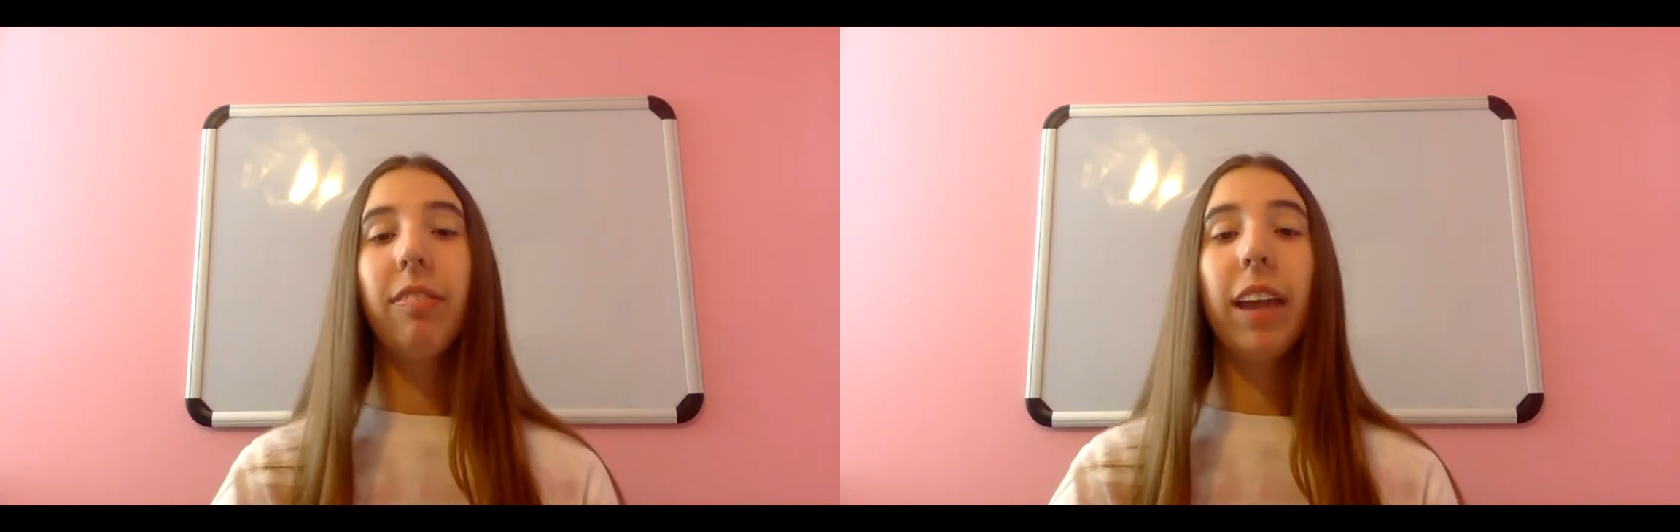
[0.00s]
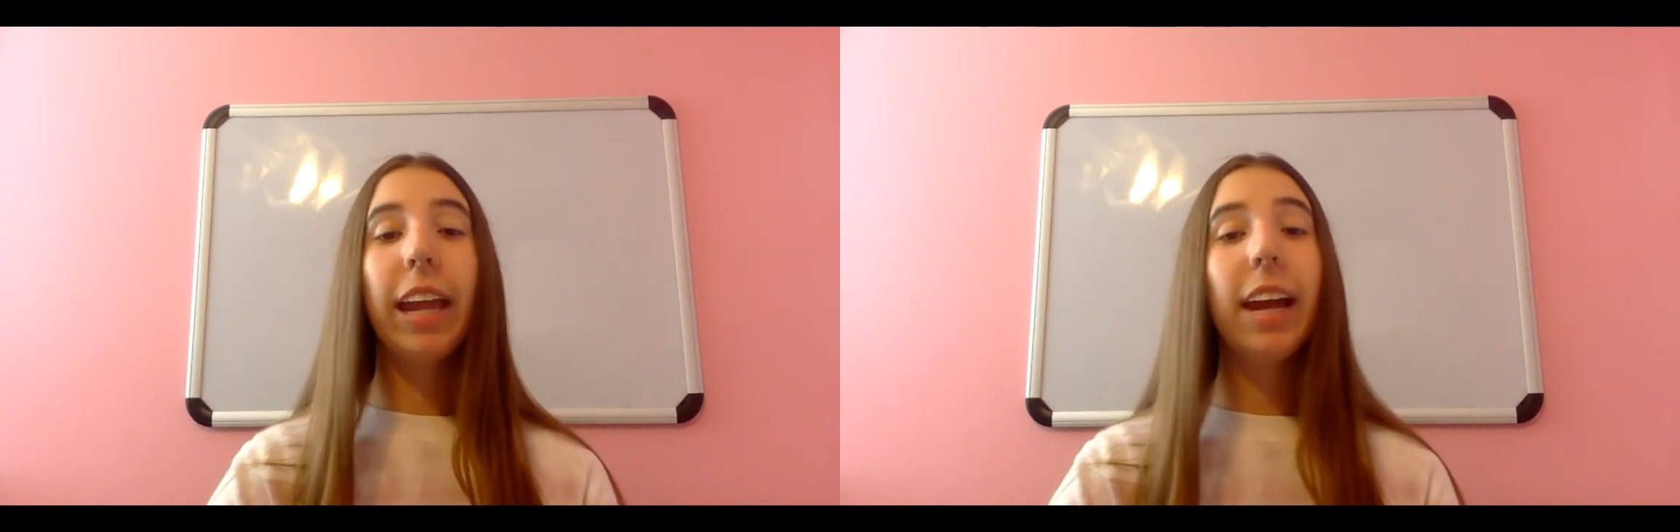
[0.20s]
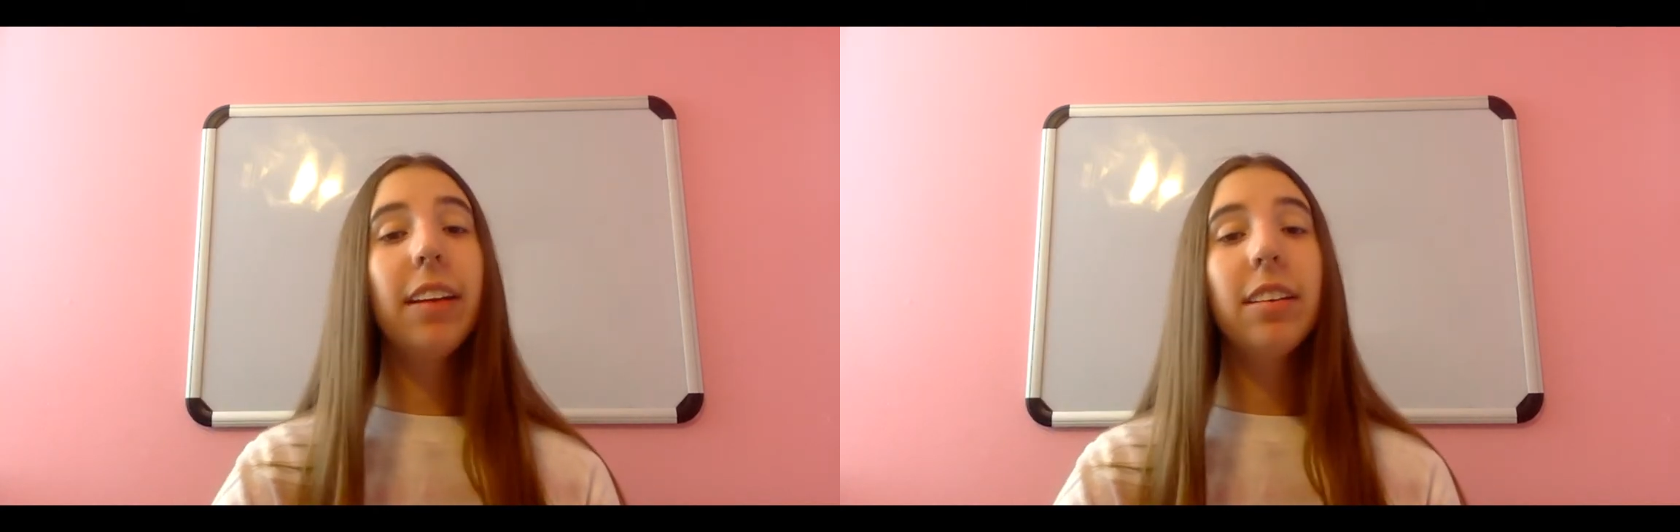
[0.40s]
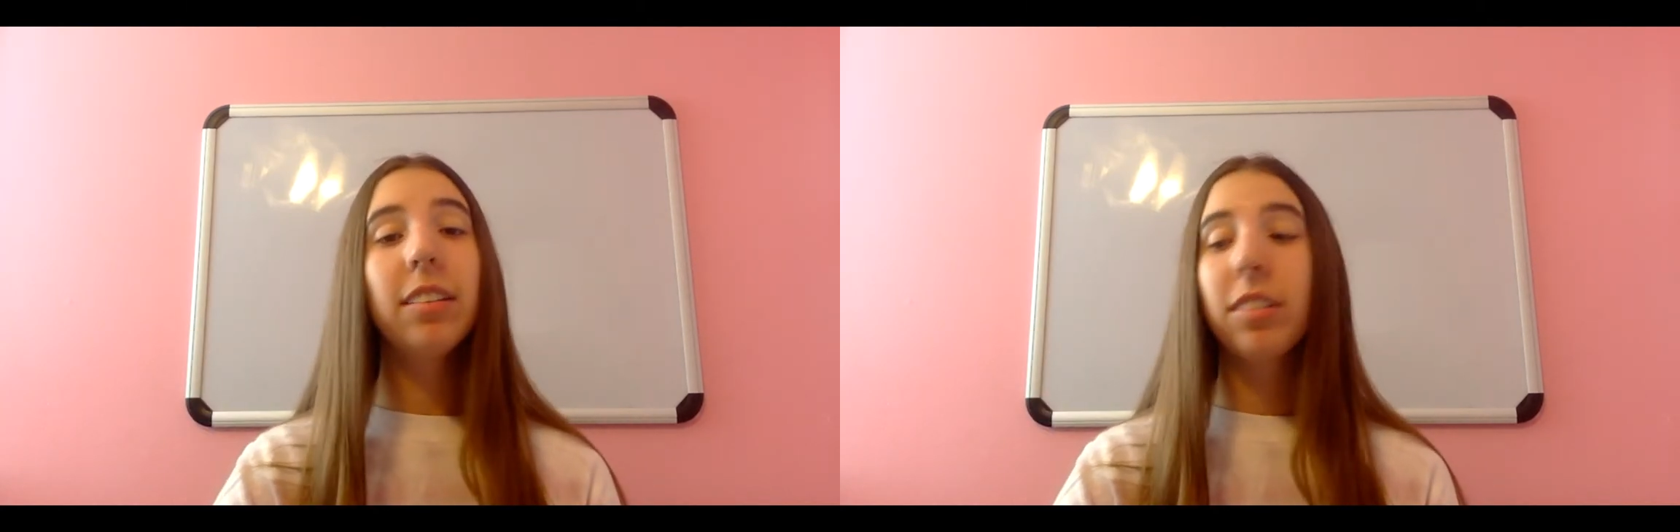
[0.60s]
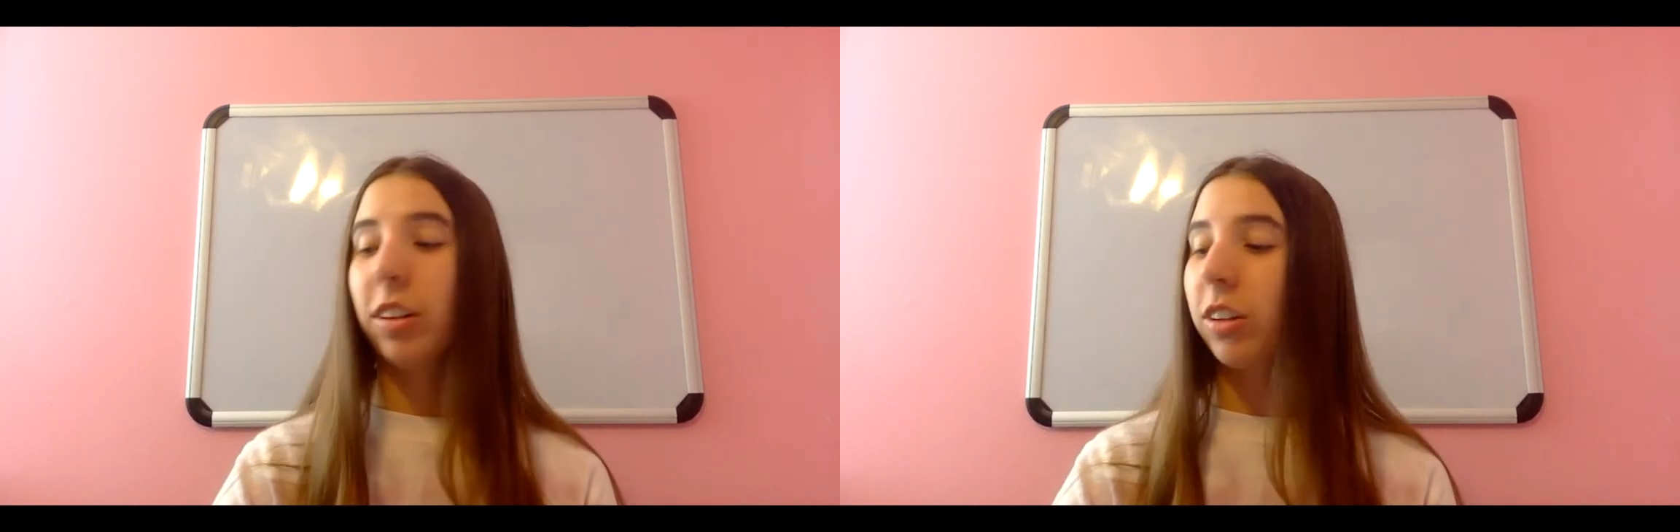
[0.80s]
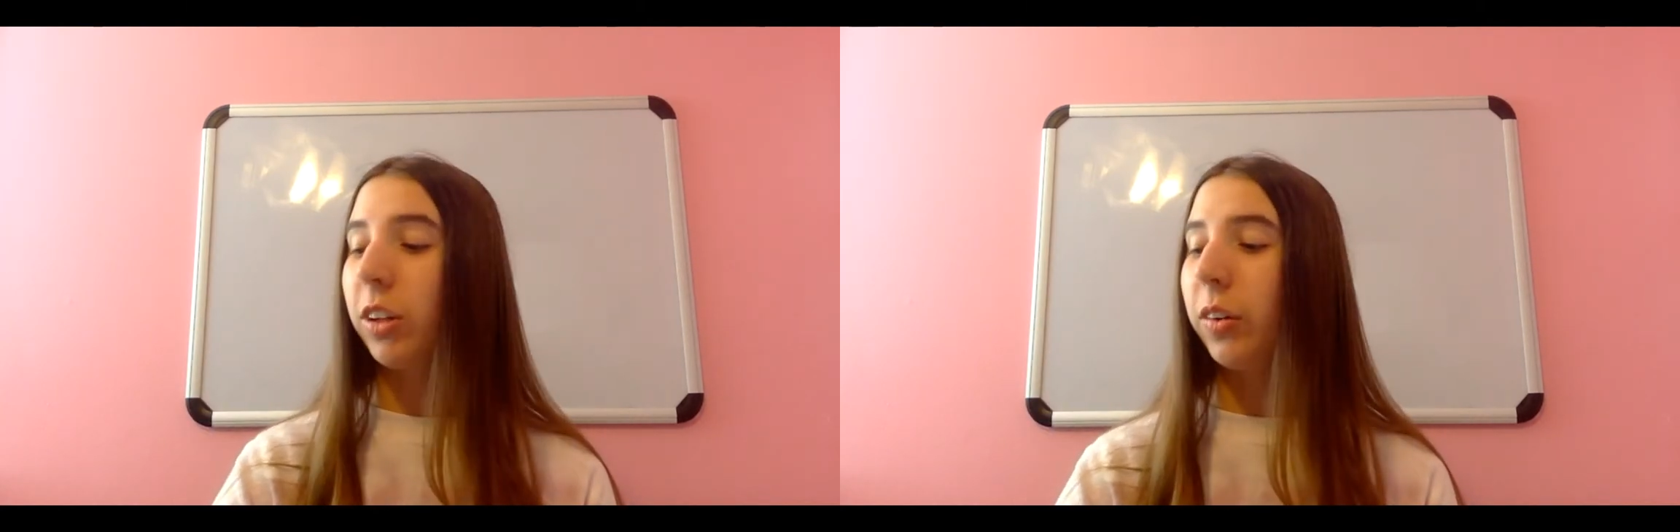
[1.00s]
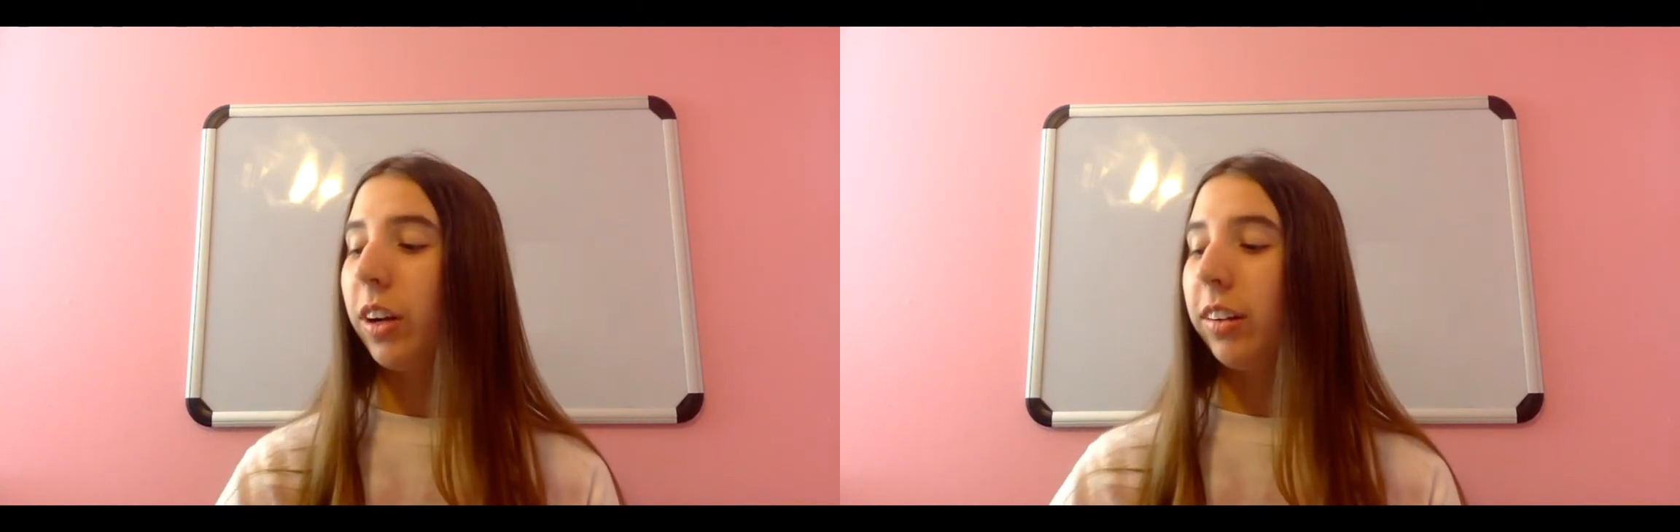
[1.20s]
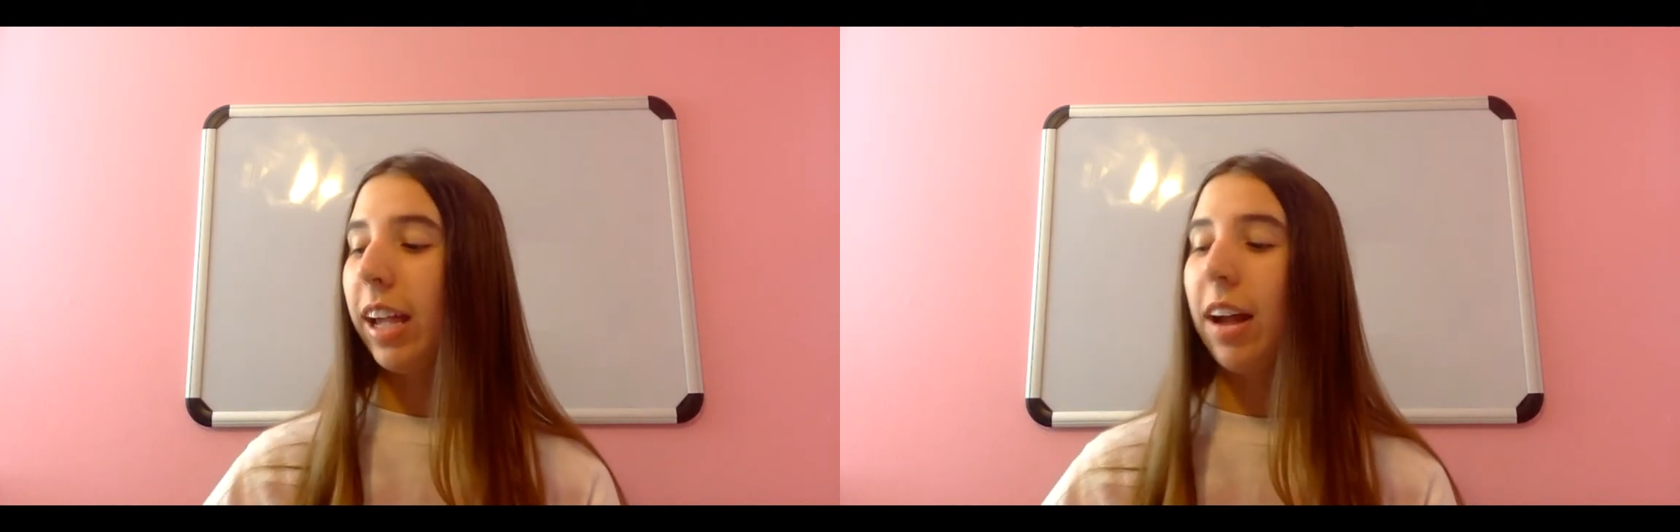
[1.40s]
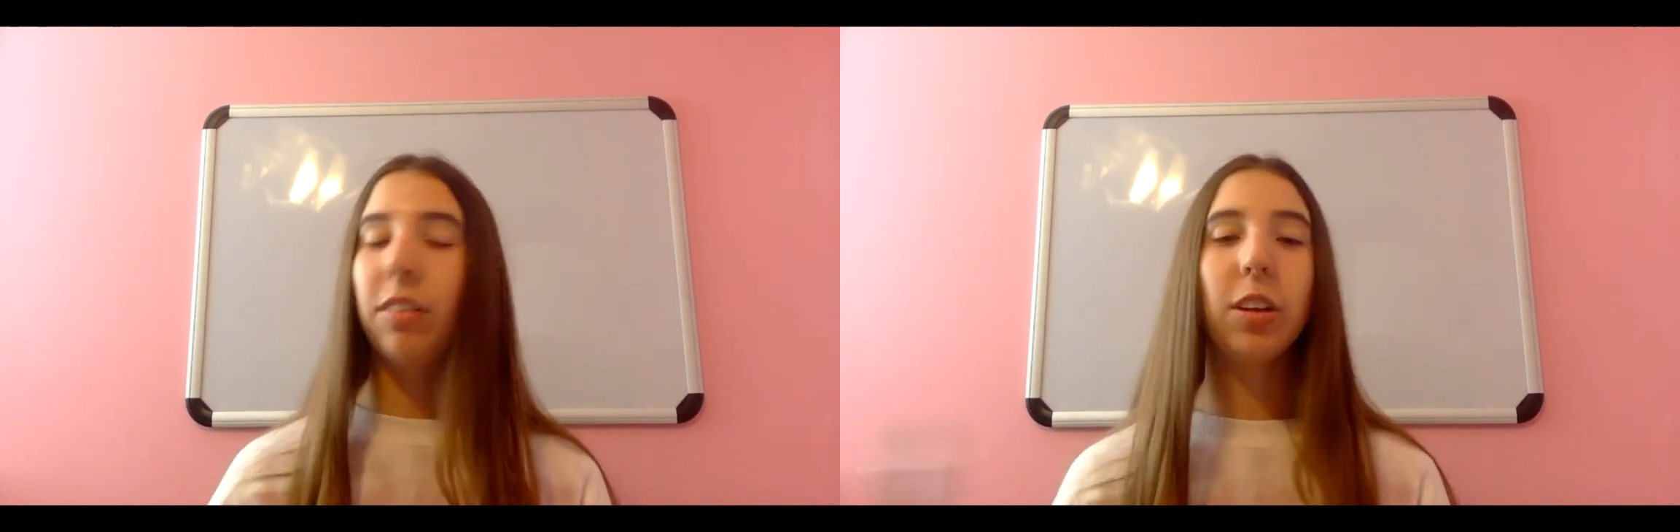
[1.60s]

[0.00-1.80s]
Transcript: And to glue it all down,